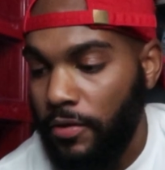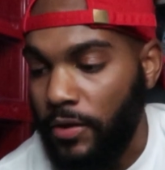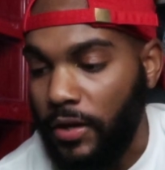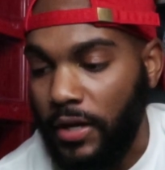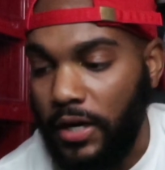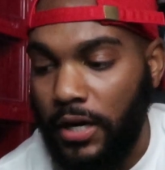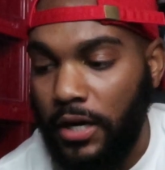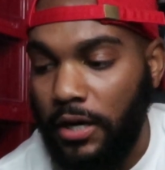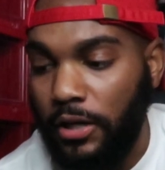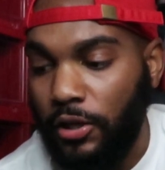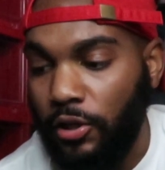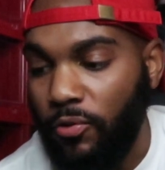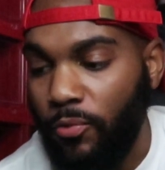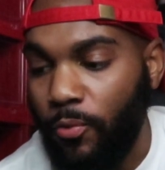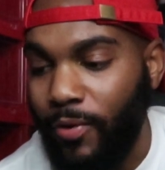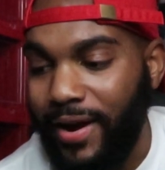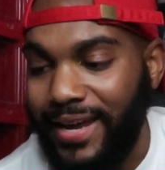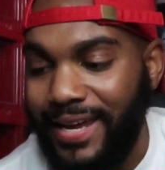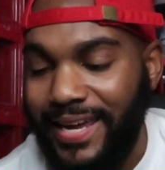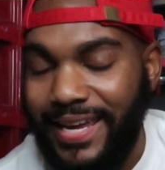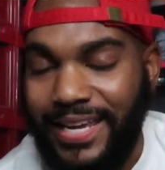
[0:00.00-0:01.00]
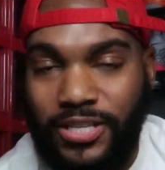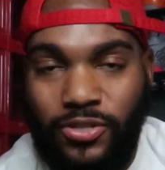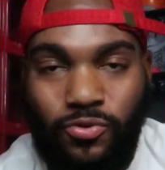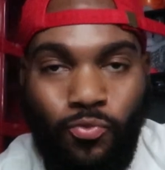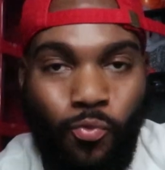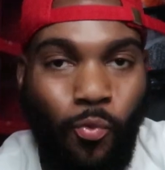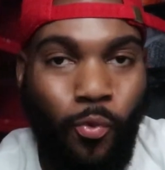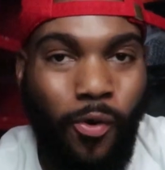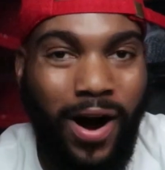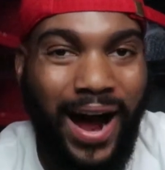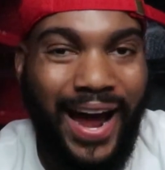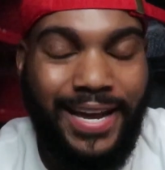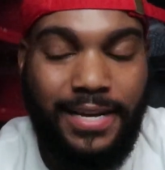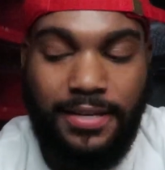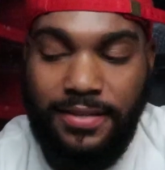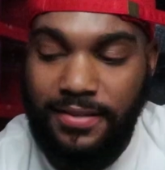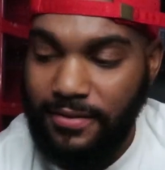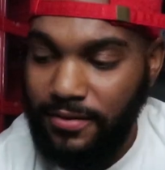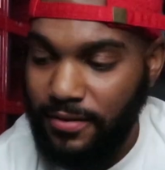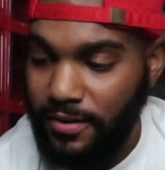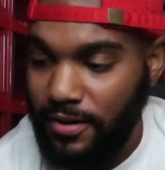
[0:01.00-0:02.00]
The colorway is
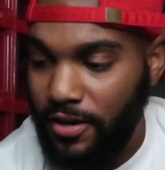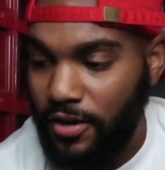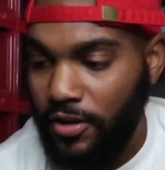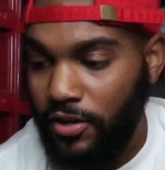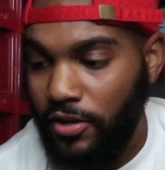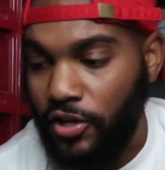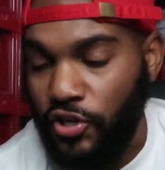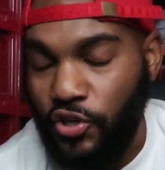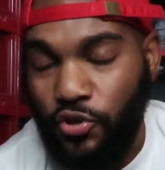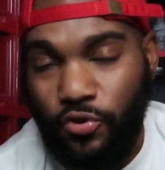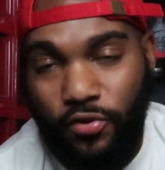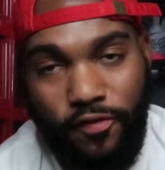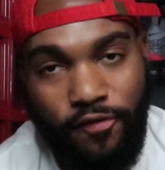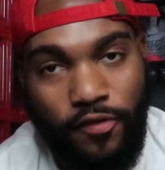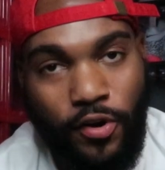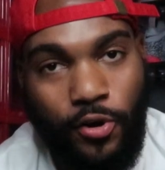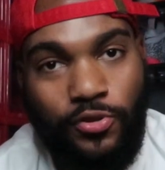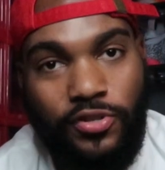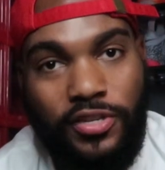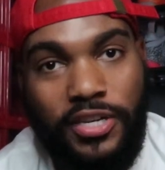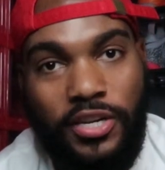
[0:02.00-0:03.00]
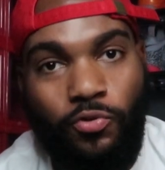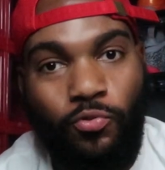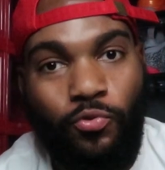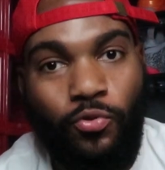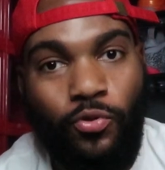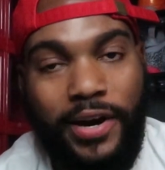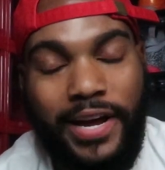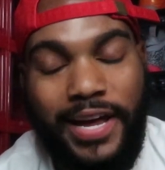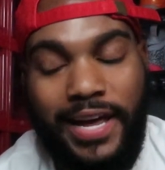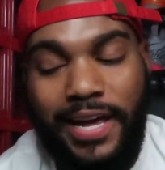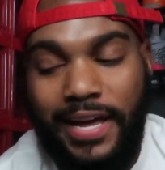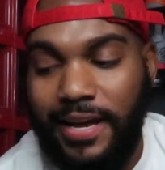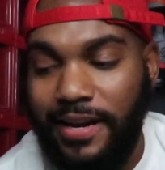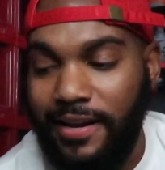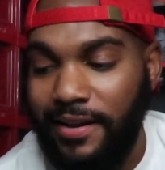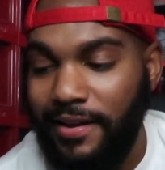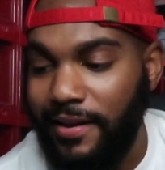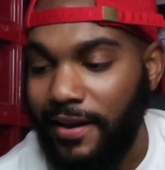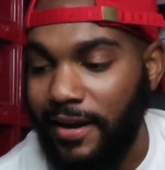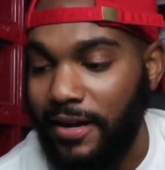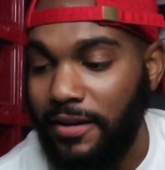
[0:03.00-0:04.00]
white, university red,
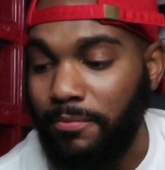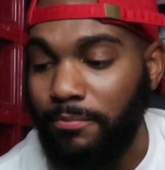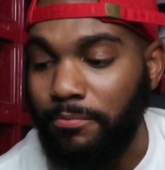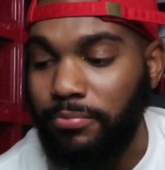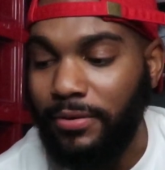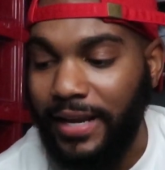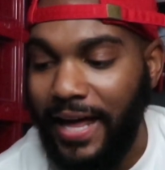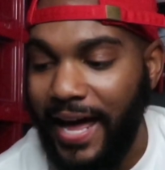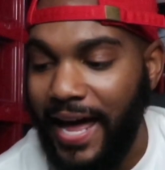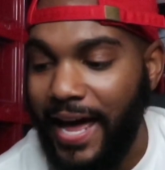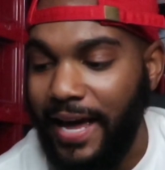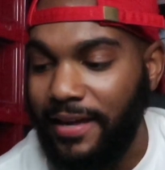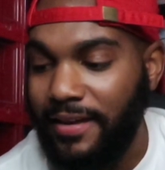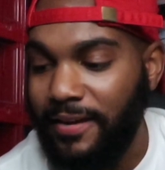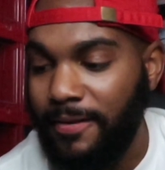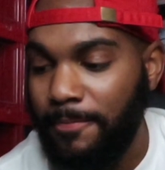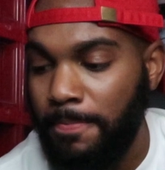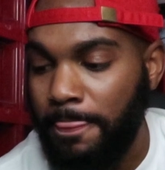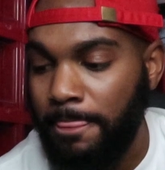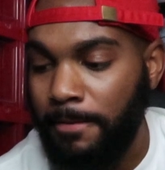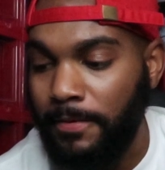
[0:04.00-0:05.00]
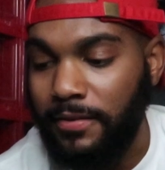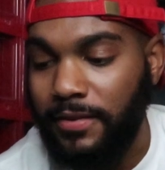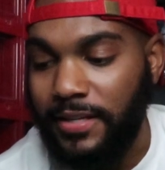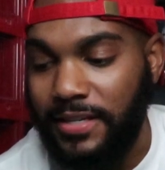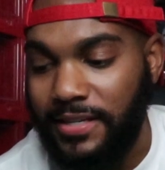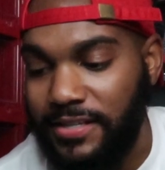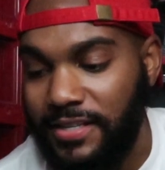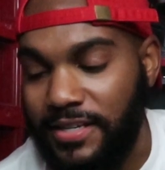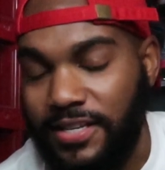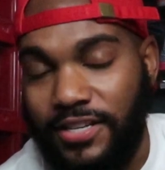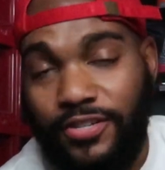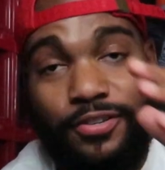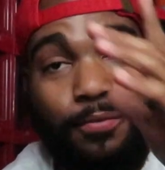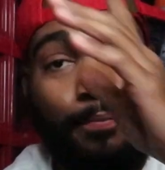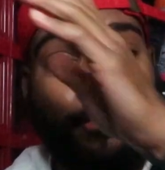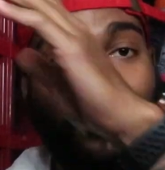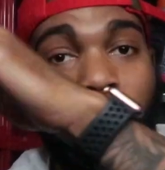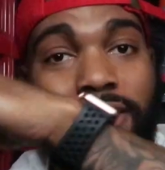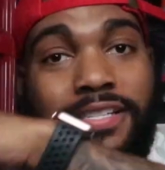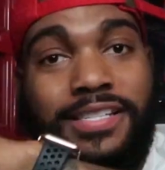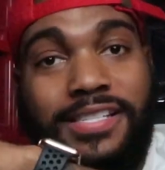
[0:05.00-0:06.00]
and black. This is your
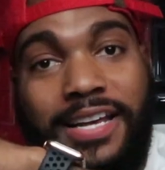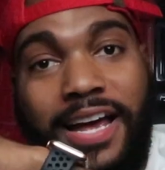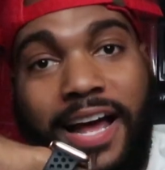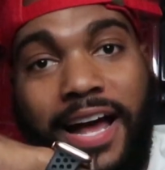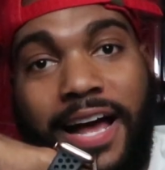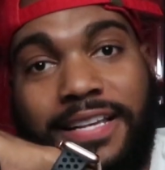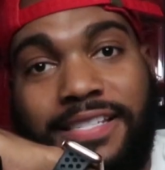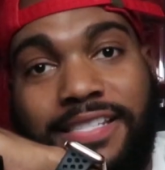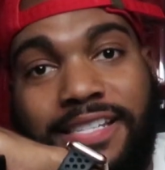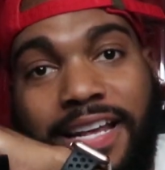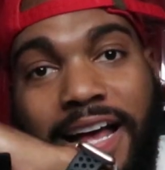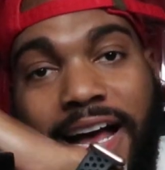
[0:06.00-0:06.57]
boy size